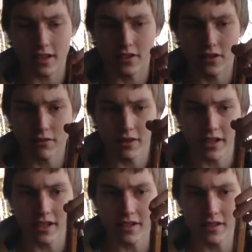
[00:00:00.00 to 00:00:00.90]
it's
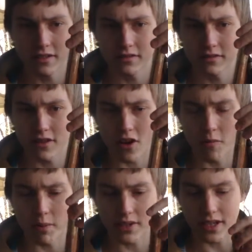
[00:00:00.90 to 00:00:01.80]
3
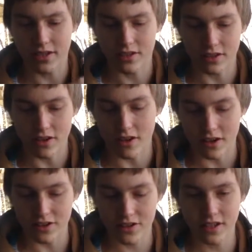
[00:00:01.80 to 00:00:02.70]
Opus X
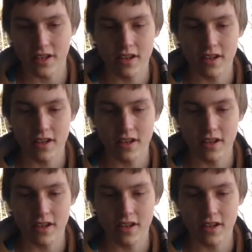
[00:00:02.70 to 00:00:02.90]
cigars.